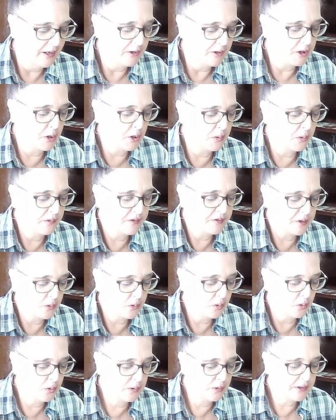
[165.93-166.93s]
Two of
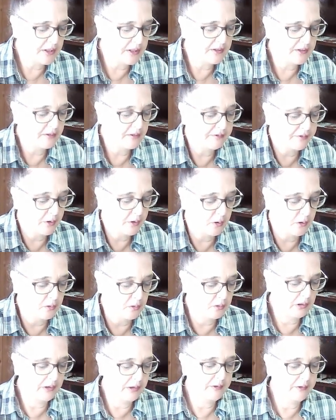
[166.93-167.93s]
Swords, the
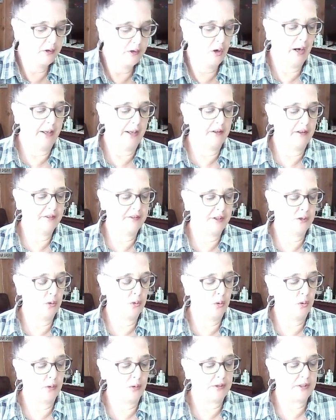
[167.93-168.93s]
Fool, Knight of
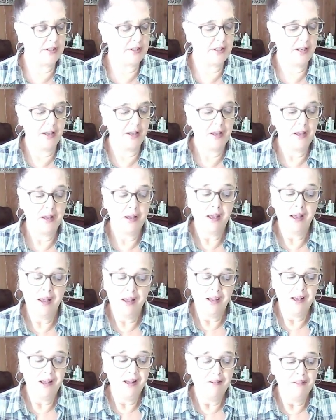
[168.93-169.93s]
Swords.
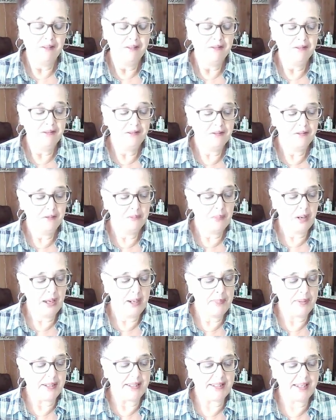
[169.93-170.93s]
Mm,
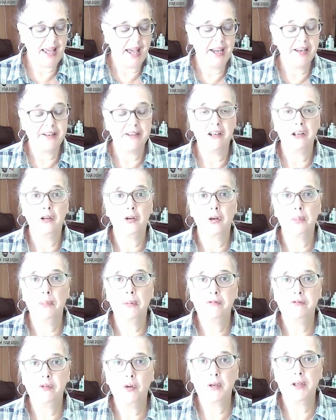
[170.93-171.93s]
maybe same, look
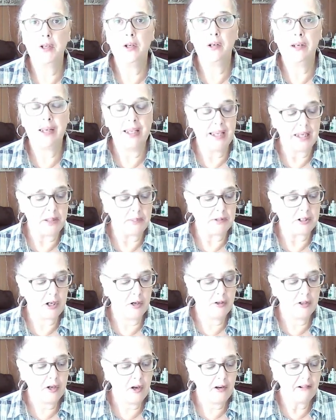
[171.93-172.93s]
before you leap.
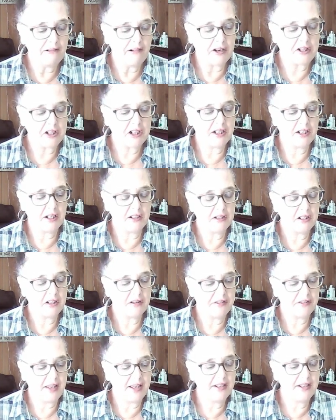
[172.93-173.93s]
Don't go rushing into
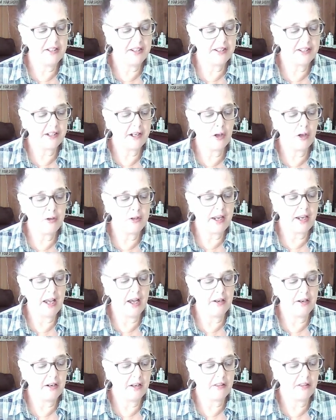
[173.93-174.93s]
things. Slow
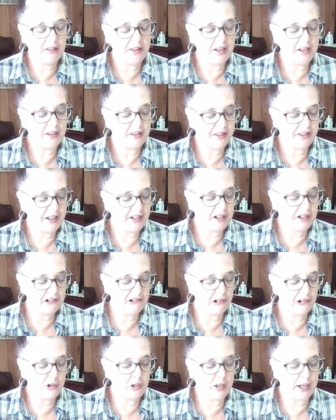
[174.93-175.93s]
down and think things
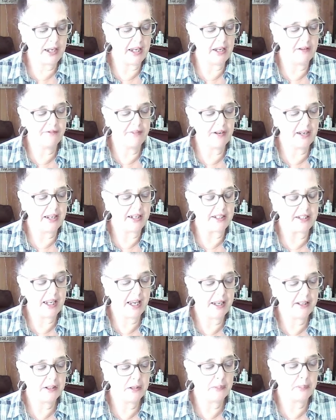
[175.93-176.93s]
through carefully.
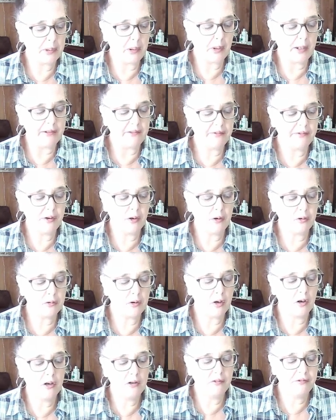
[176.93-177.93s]
Take the blindfold
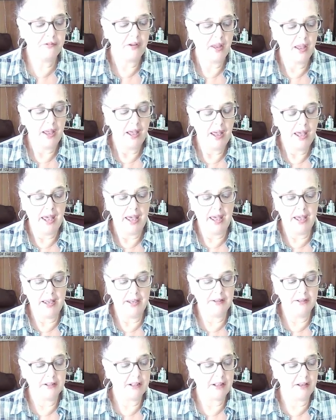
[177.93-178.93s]
off
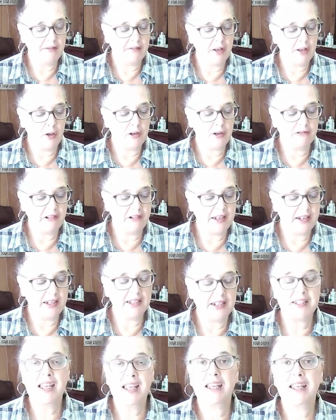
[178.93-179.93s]
and even though you're ready
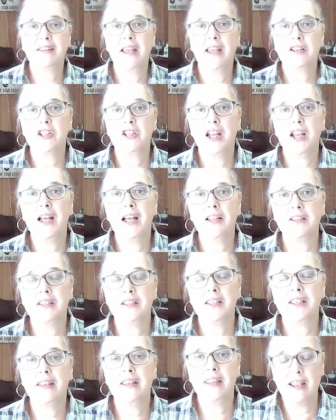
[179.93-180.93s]
to take that
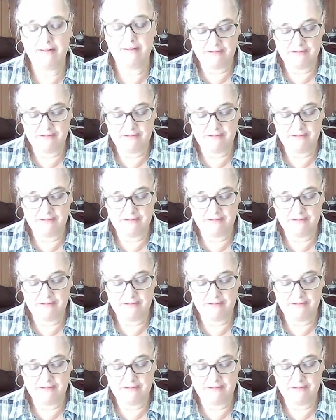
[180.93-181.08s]
chance and that